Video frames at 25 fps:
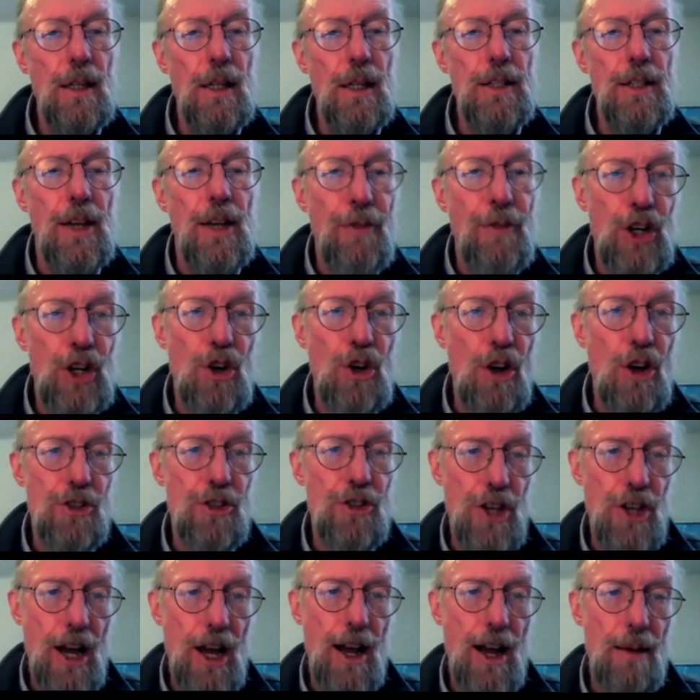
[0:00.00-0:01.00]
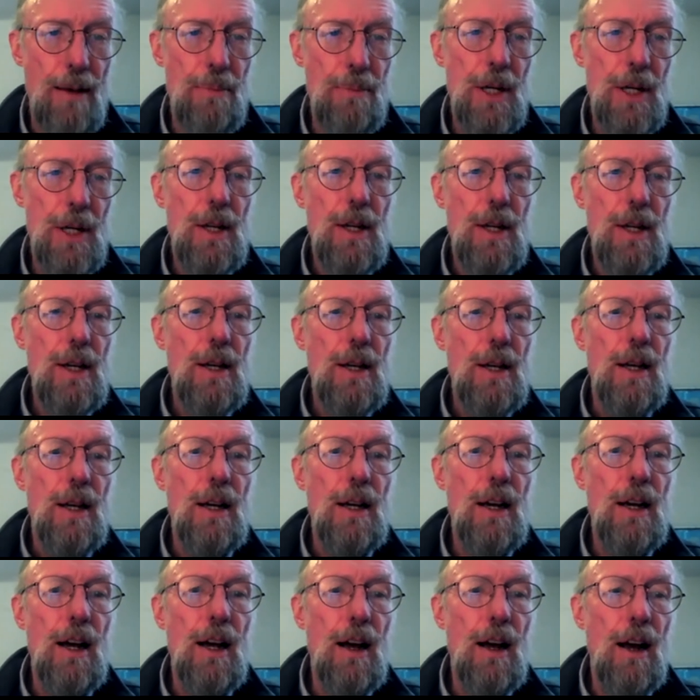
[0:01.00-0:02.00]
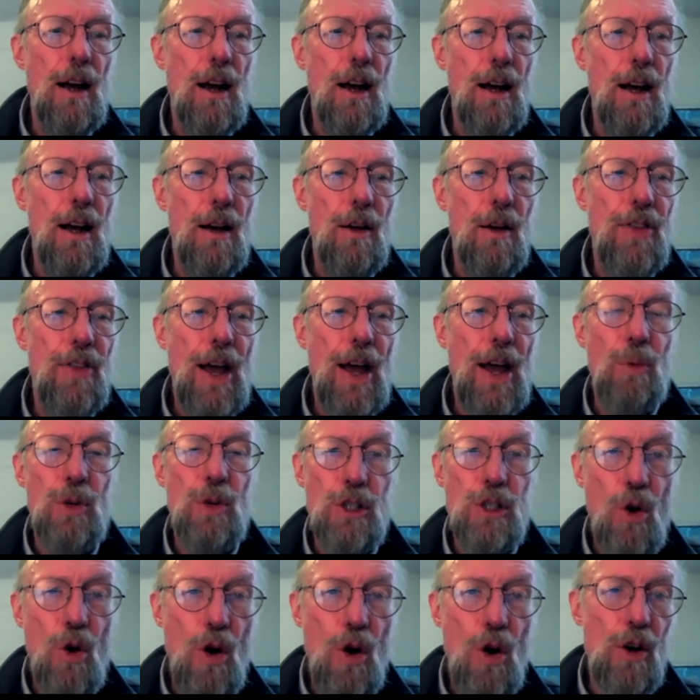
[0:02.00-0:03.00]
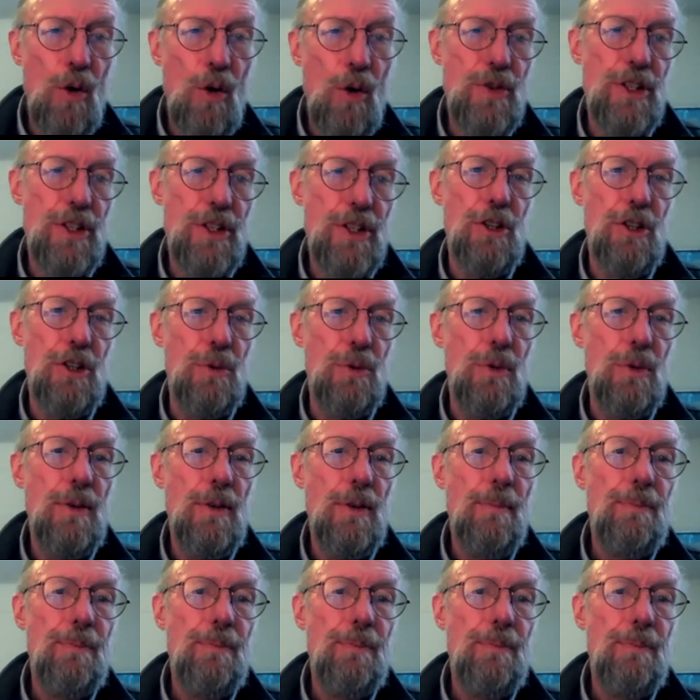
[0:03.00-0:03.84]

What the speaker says: a difficult job that was long overdue